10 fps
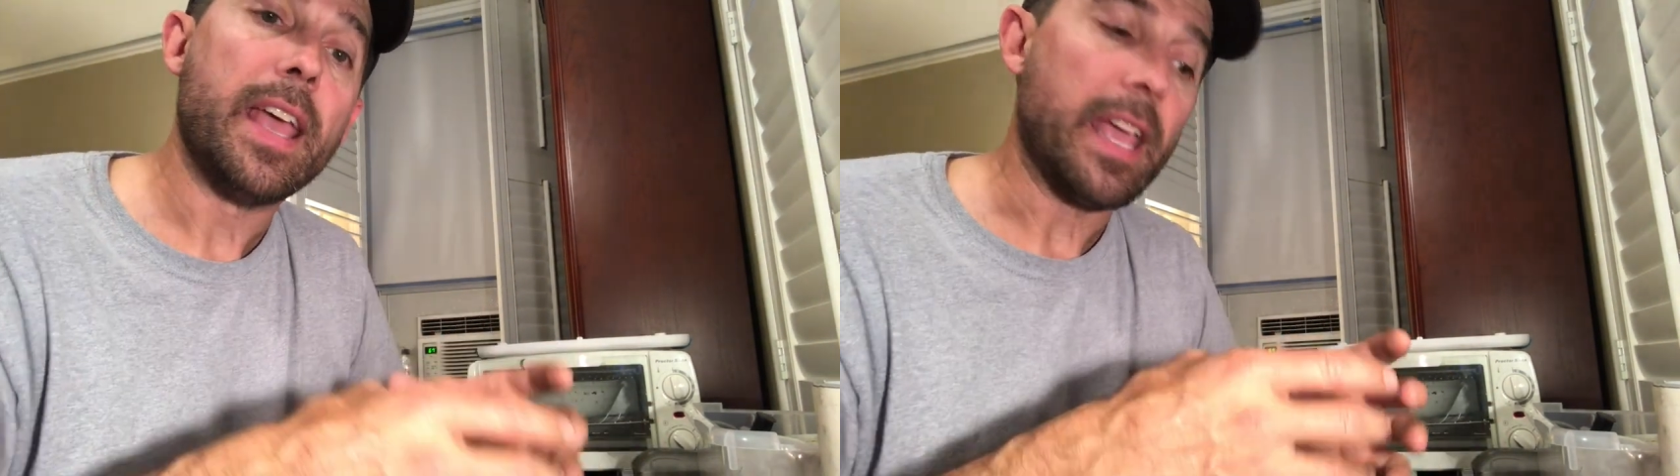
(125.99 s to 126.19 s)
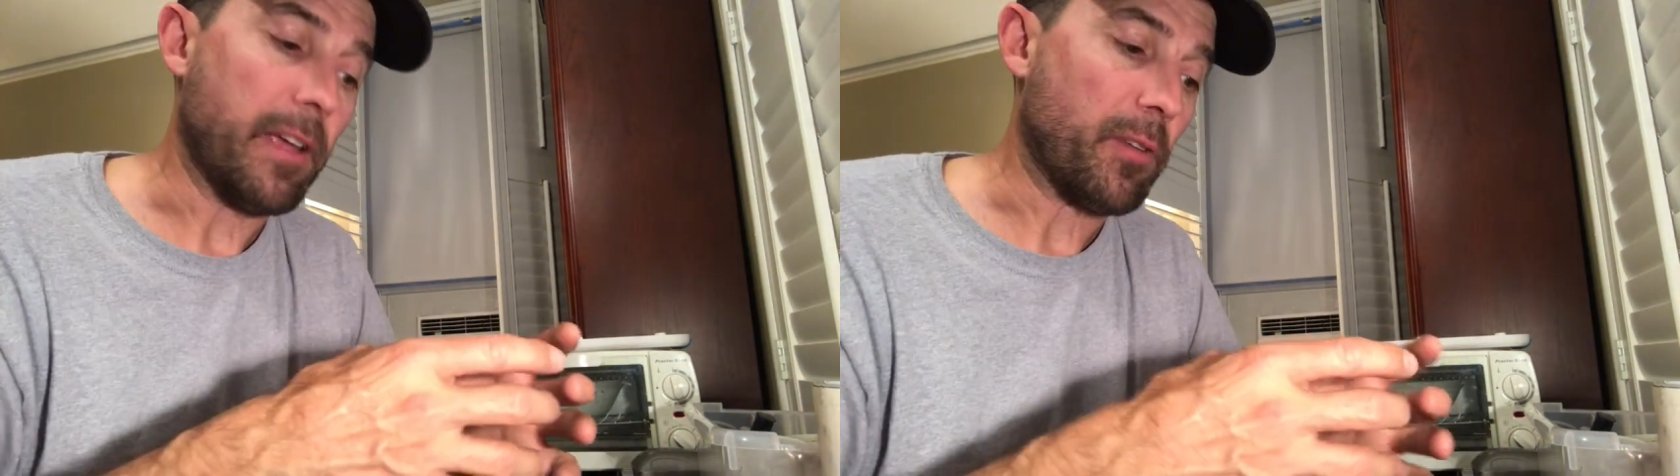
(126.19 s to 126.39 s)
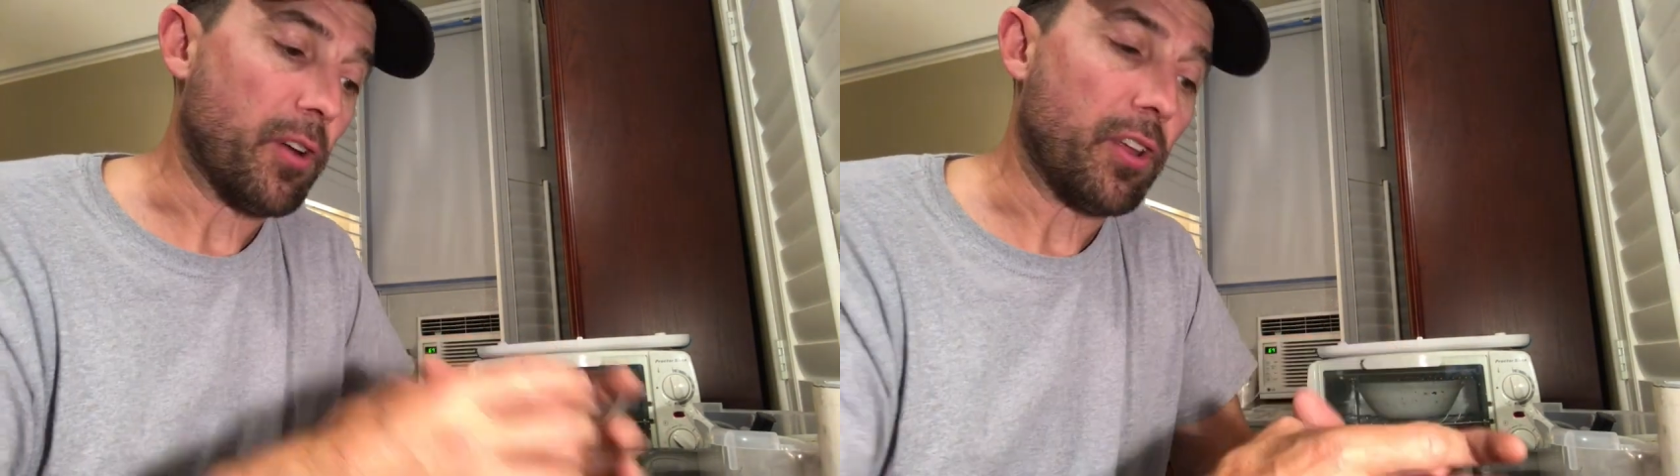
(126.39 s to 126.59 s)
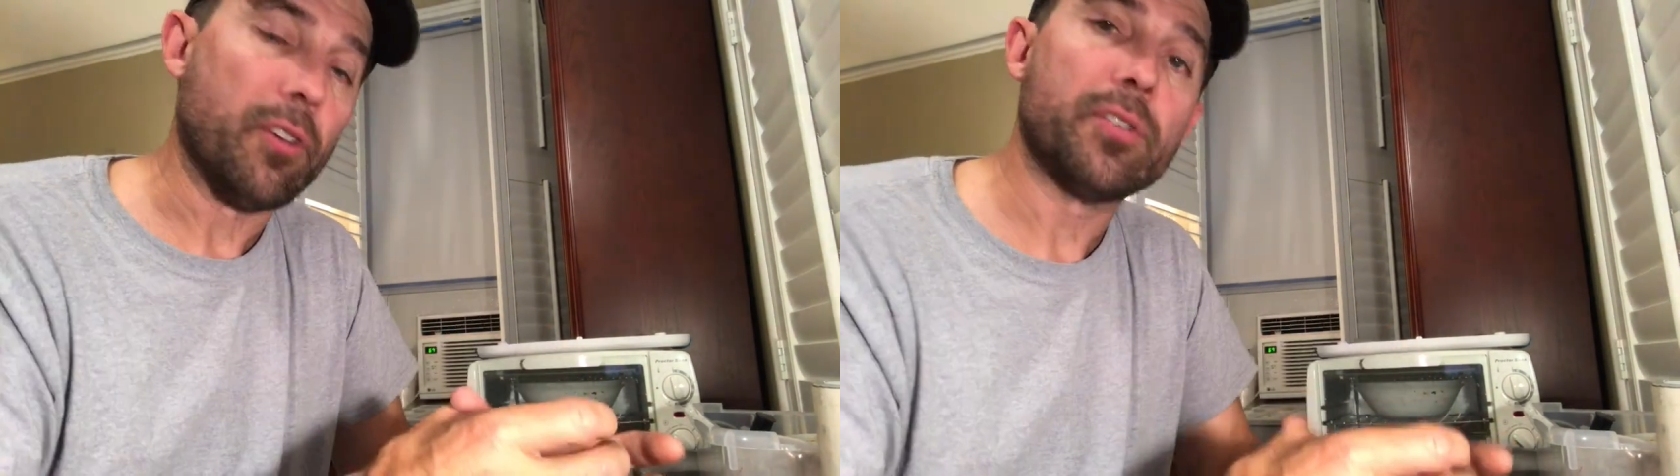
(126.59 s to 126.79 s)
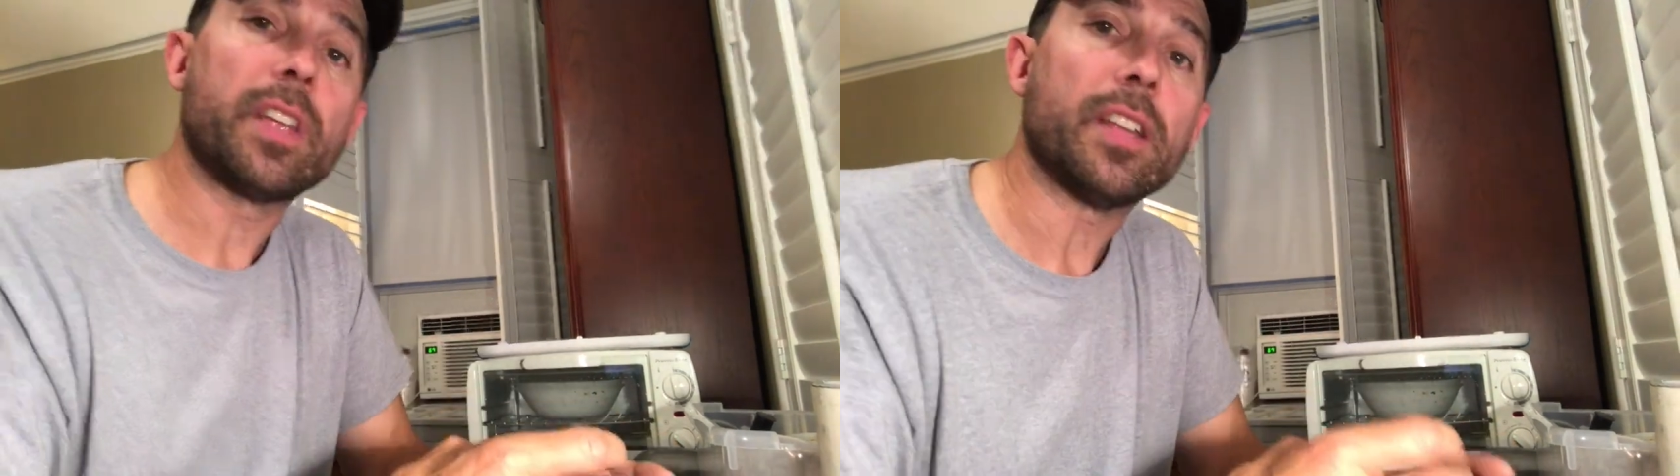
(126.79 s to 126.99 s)
if you're
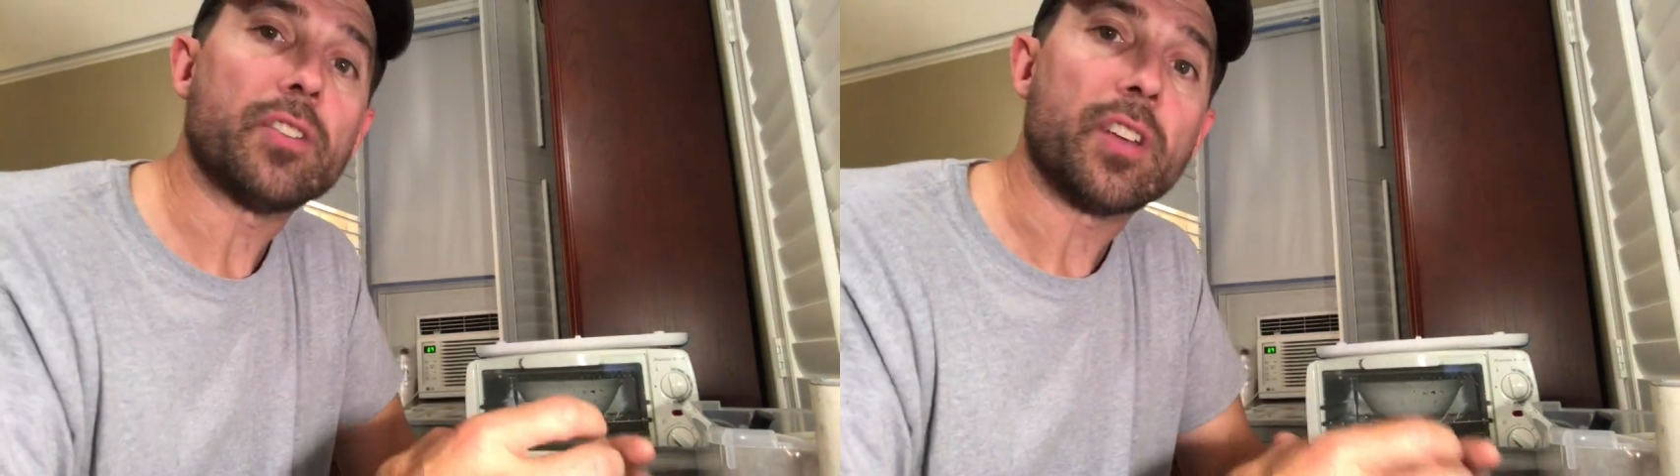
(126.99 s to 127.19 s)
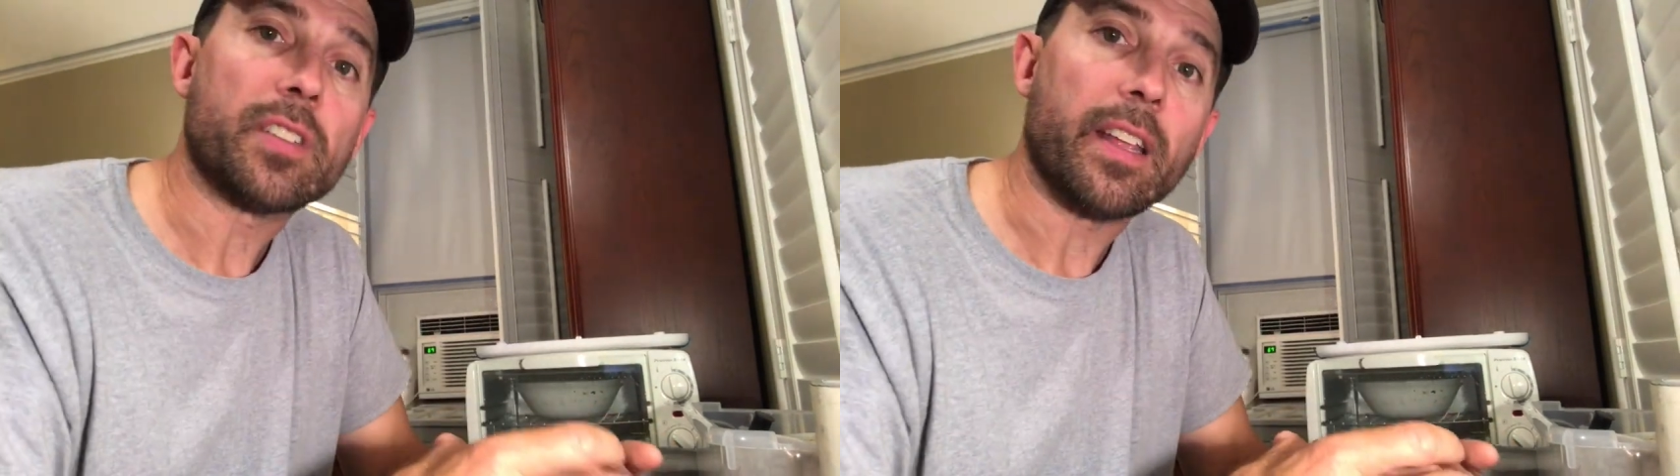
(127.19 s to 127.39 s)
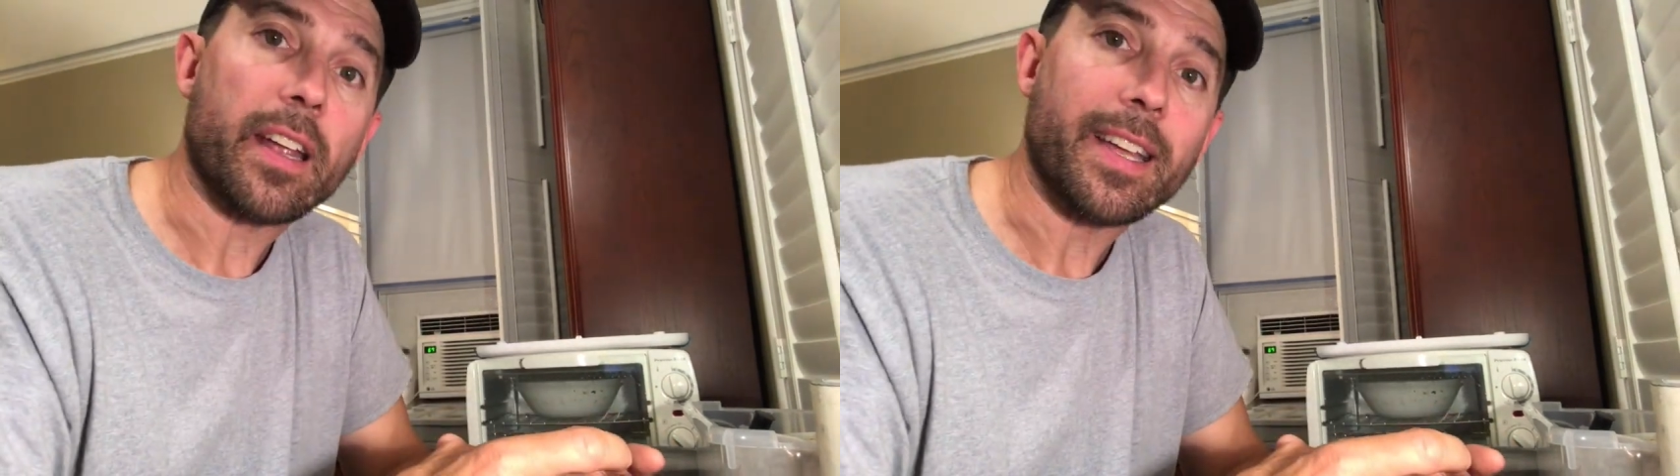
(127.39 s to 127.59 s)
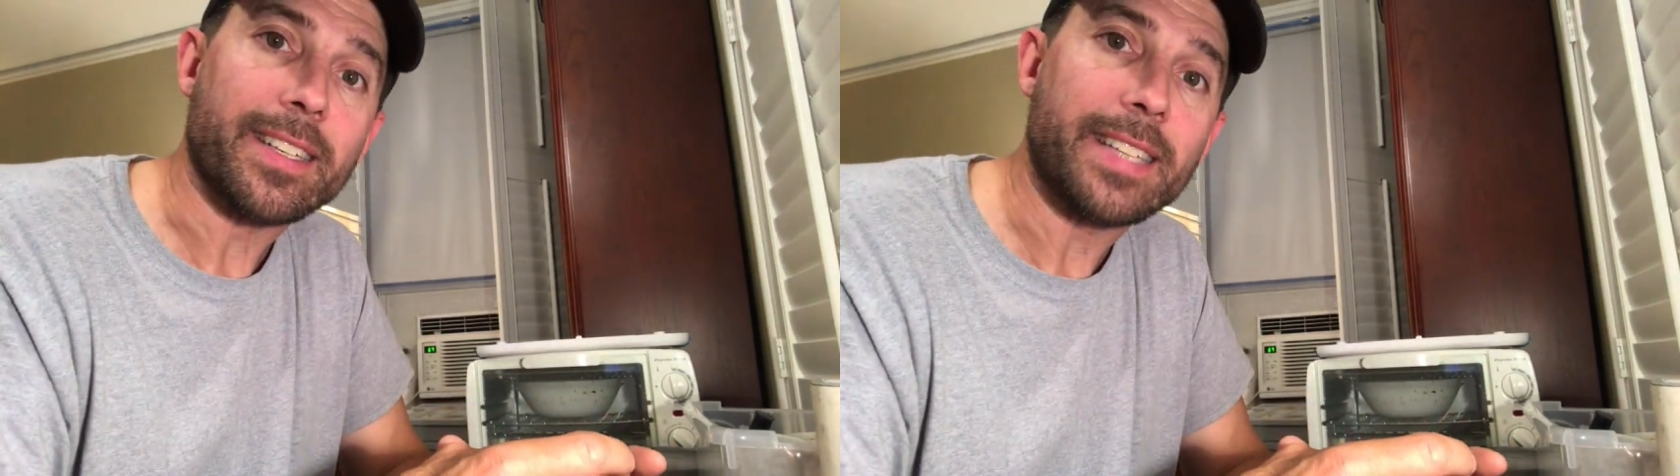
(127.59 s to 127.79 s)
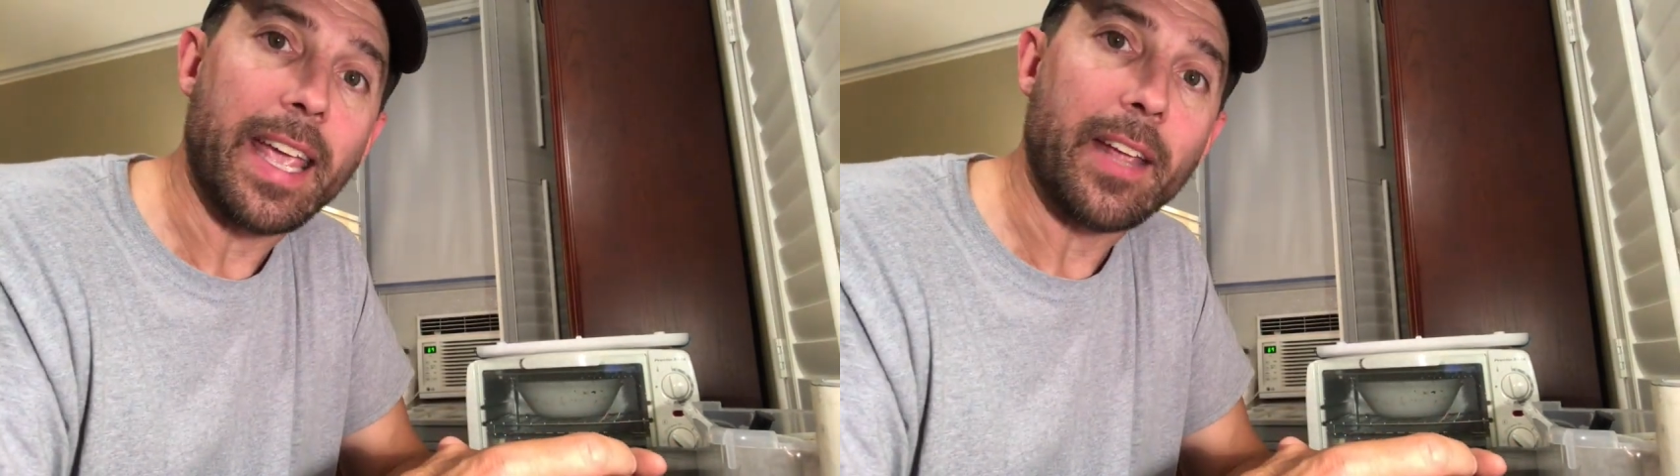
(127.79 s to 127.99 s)
using it just in a
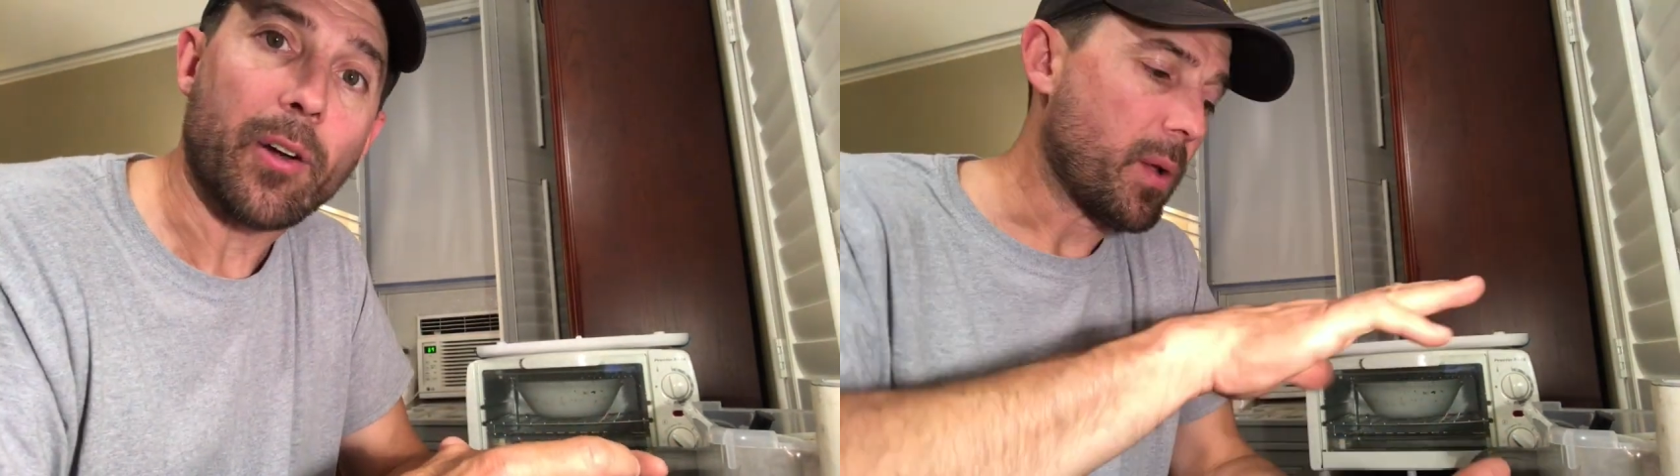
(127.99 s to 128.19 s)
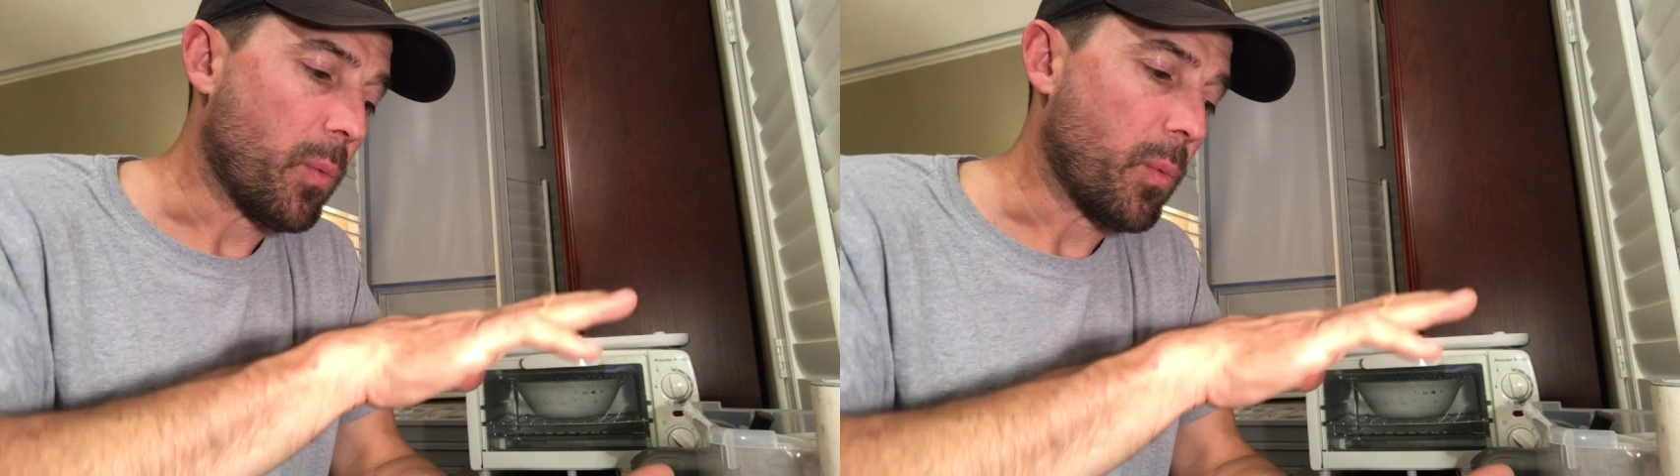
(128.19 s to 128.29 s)
container,